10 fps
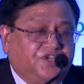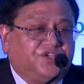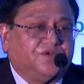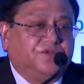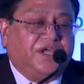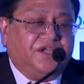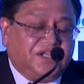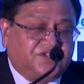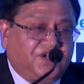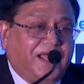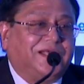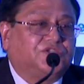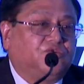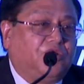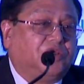which the industry has
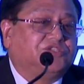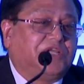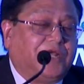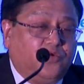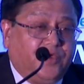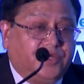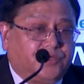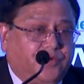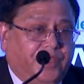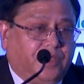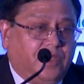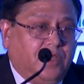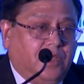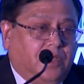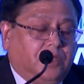to now start doing it today.
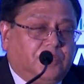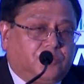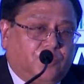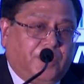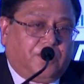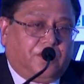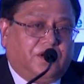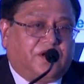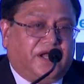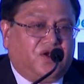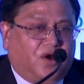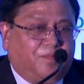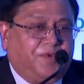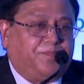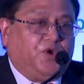That today it
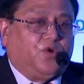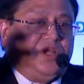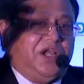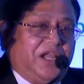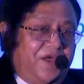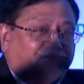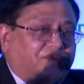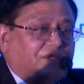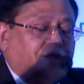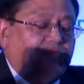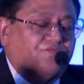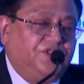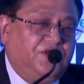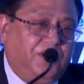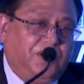cannot be purely left
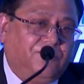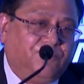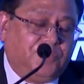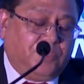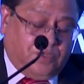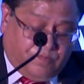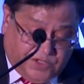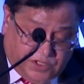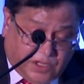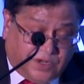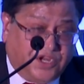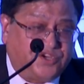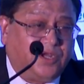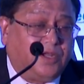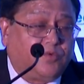with the
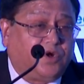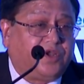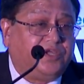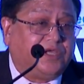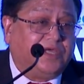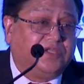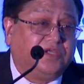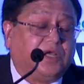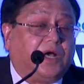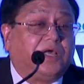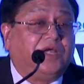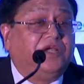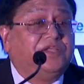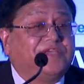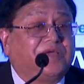national laboratories. I think the
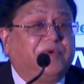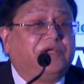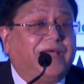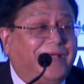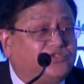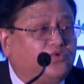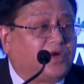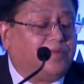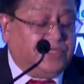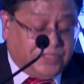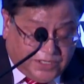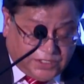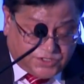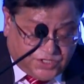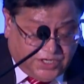R&D segment has to come in the
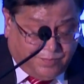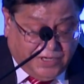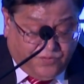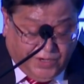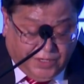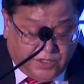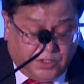industry in a big way.